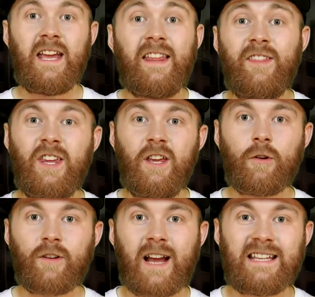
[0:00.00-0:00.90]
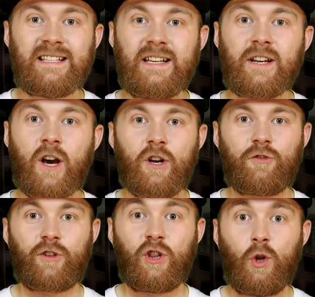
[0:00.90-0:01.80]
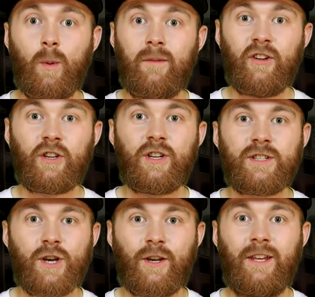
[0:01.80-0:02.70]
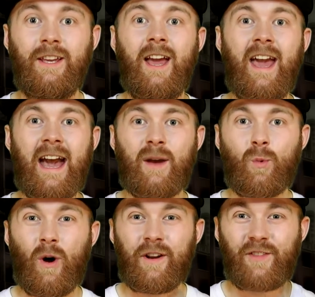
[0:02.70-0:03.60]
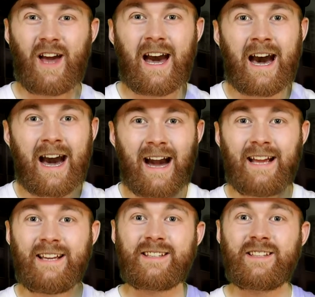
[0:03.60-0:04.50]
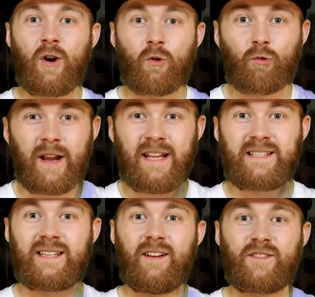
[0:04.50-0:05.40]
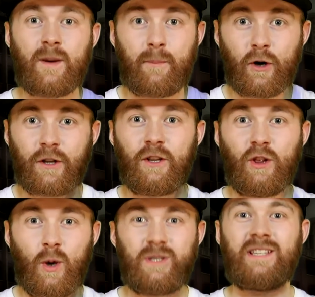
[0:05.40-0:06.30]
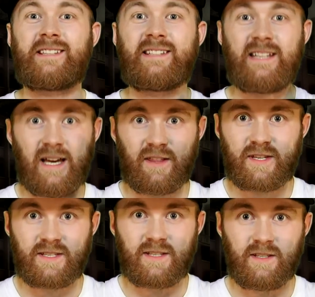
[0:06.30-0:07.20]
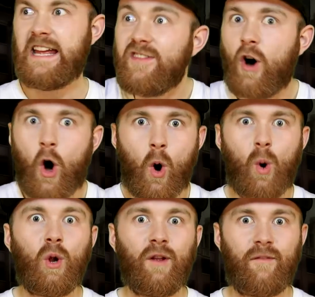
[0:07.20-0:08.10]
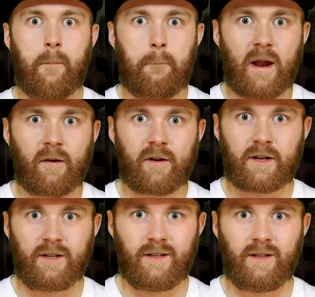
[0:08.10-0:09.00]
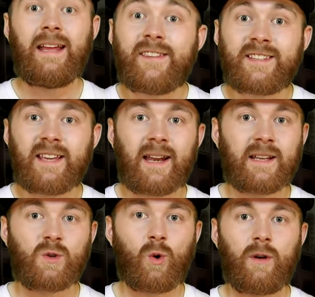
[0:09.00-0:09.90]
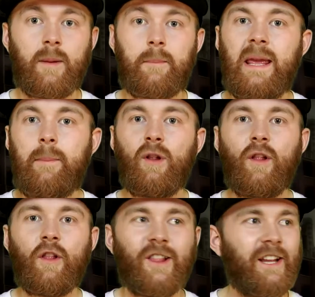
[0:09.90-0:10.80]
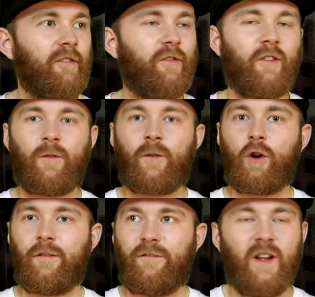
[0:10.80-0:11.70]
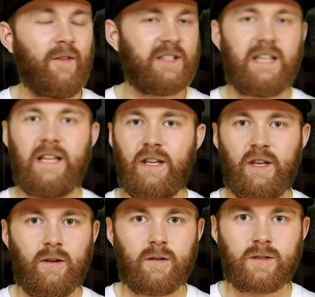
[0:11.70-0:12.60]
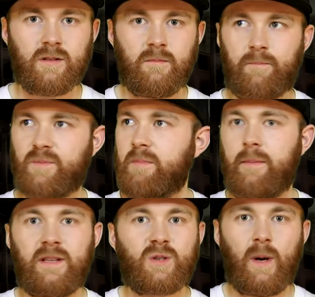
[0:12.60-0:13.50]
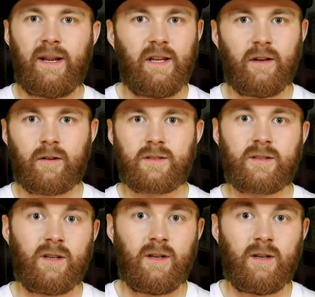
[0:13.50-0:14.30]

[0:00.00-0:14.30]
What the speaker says: In the year 1900, Louisville, Kentucky had one of the highest rates of tuberculosis deaths in the whole of America. In this sanatorium, people lived for 15 years, maybe 20 years,